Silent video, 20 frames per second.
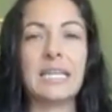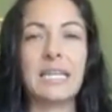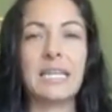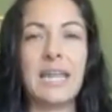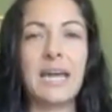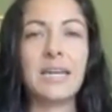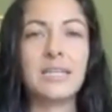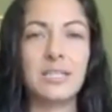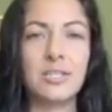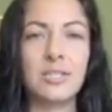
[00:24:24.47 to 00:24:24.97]

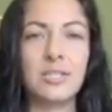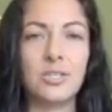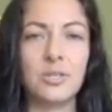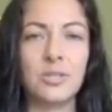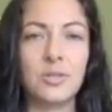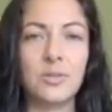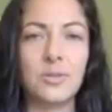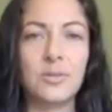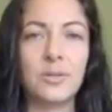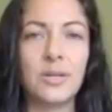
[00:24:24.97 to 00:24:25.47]
connected
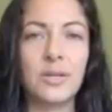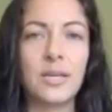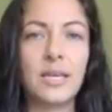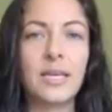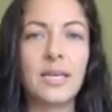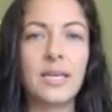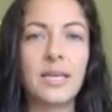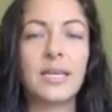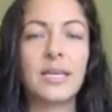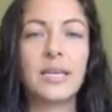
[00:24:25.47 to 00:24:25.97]
to
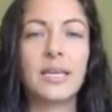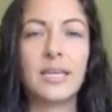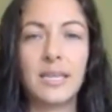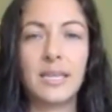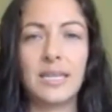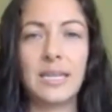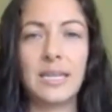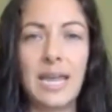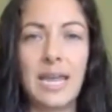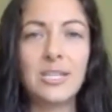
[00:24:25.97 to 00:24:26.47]

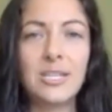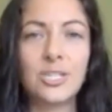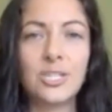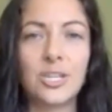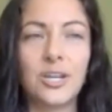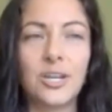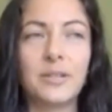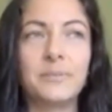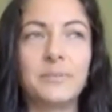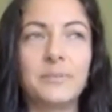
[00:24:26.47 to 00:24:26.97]
in
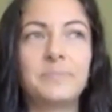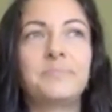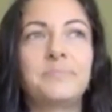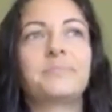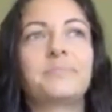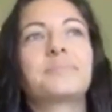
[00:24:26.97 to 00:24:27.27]
nature.